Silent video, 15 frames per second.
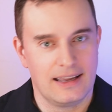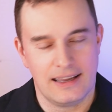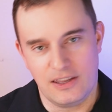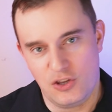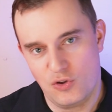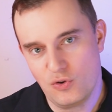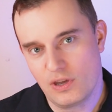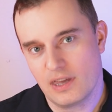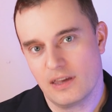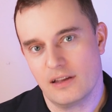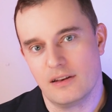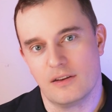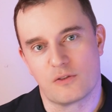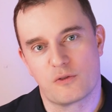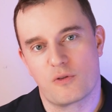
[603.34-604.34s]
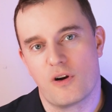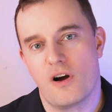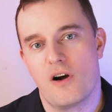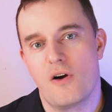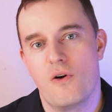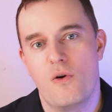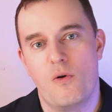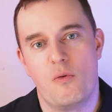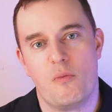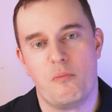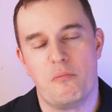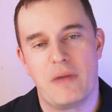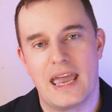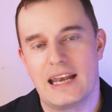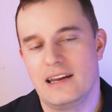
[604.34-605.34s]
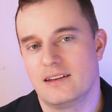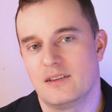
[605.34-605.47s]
you can throw many